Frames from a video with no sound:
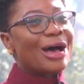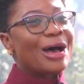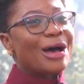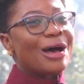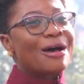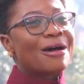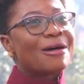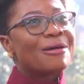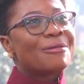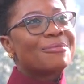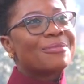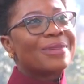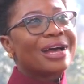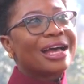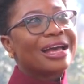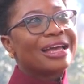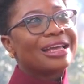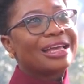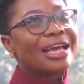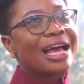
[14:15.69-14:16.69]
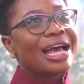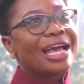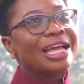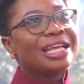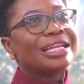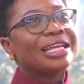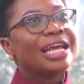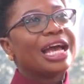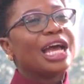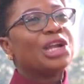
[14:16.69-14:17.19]
Um, I,
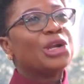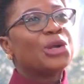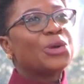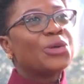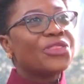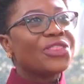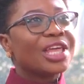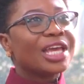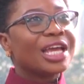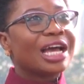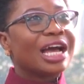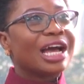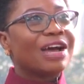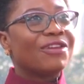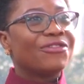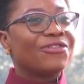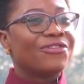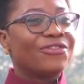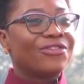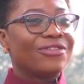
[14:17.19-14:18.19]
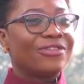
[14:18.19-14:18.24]
I, I don't think I've,